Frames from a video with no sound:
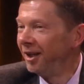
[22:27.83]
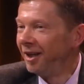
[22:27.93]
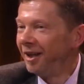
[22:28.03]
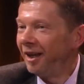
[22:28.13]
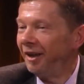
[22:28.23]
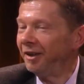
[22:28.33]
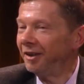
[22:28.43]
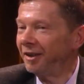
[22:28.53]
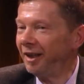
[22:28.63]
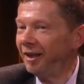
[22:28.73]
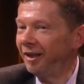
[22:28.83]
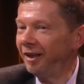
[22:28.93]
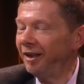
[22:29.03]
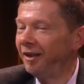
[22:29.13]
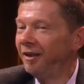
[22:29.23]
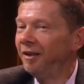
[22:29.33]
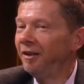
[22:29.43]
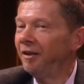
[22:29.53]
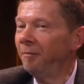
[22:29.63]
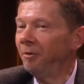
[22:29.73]
until suddenly the
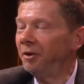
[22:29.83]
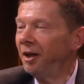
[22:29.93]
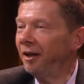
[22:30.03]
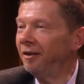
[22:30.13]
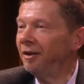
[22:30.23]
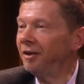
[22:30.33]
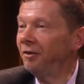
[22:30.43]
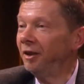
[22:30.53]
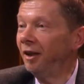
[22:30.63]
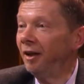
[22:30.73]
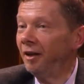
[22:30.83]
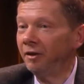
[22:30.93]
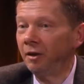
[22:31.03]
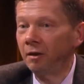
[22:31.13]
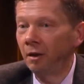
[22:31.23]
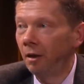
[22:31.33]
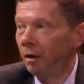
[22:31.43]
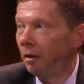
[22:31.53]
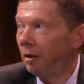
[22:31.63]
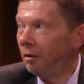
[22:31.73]
protagonist realizes,
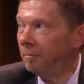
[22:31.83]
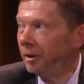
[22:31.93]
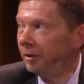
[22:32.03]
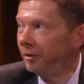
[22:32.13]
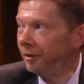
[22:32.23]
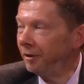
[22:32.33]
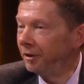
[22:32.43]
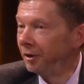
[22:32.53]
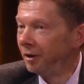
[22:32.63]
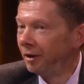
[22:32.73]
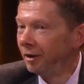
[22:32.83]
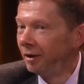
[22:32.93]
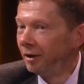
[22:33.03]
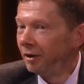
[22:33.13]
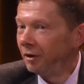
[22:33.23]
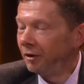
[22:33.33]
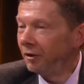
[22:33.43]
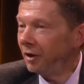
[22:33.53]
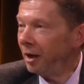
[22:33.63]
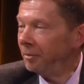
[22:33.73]
oh my God,
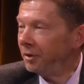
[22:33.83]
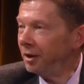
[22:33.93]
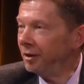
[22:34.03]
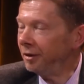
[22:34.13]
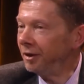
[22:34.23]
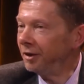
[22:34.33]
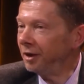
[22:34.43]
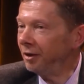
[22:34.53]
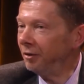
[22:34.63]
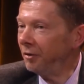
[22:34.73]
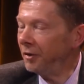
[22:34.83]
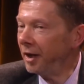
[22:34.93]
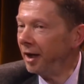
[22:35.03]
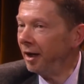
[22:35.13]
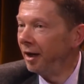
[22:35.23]
I'm seeing things that are not there.